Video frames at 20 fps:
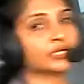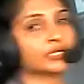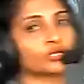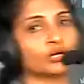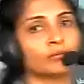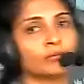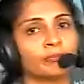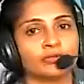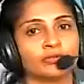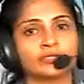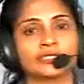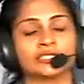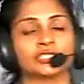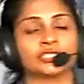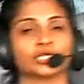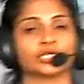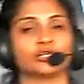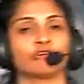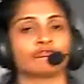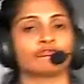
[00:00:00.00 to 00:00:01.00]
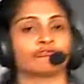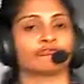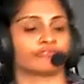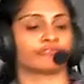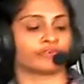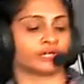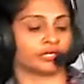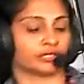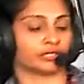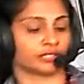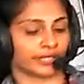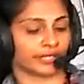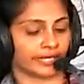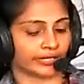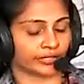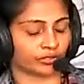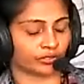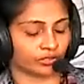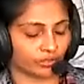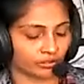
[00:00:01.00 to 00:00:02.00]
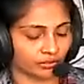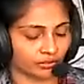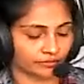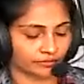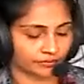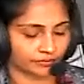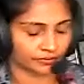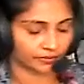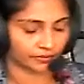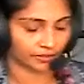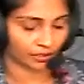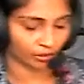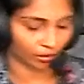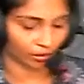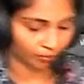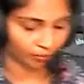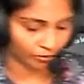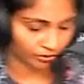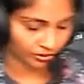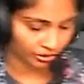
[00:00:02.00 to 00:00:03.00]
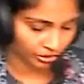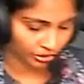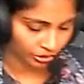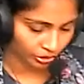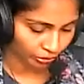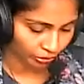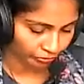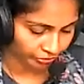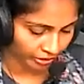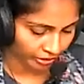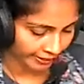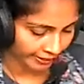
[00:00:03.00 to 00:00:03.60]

composition of uh, air, the composition of the